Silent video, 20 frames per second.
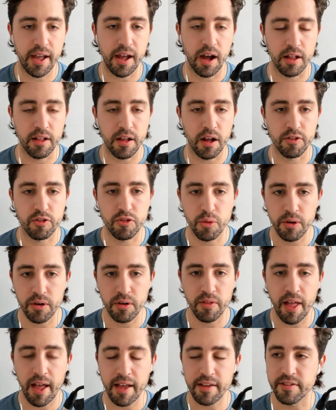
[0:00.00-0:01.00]
on
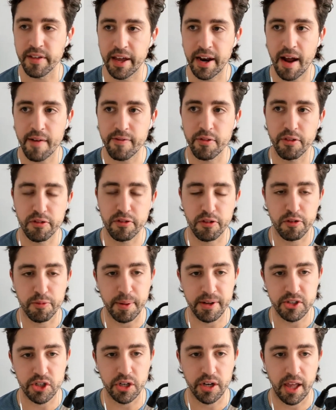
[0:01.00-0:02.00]
Twitter last night after the
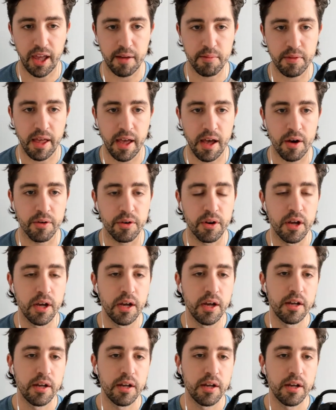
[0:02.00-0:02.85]
suspension came down,